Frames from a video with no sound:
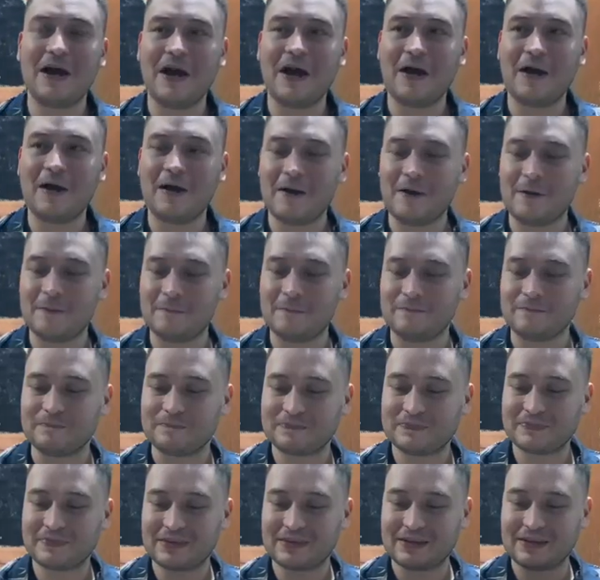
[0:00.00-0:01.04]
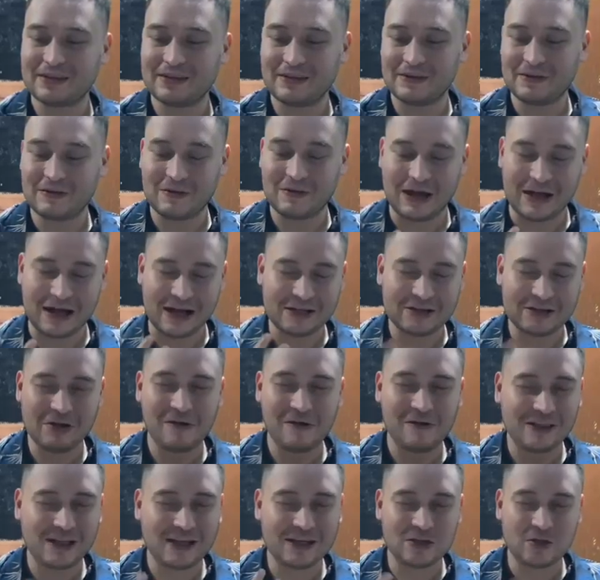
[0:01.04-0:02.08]
I know
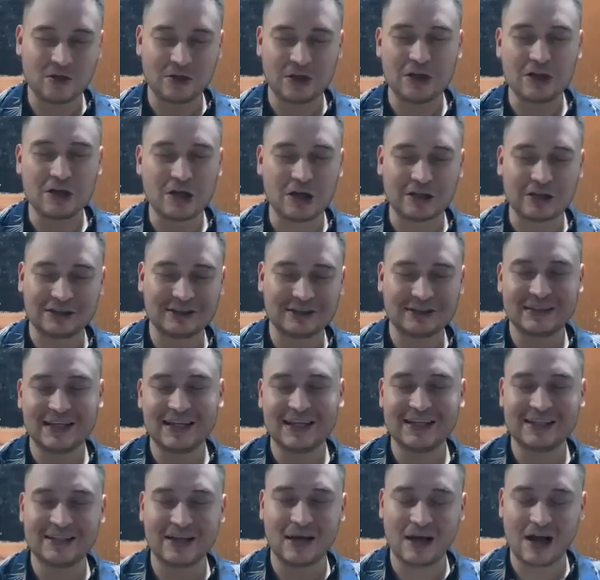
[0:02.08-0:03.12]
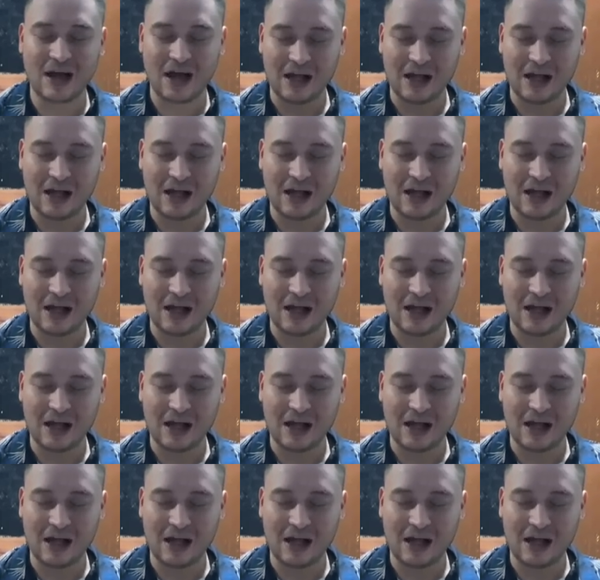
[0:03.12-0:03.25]
like you cannot say that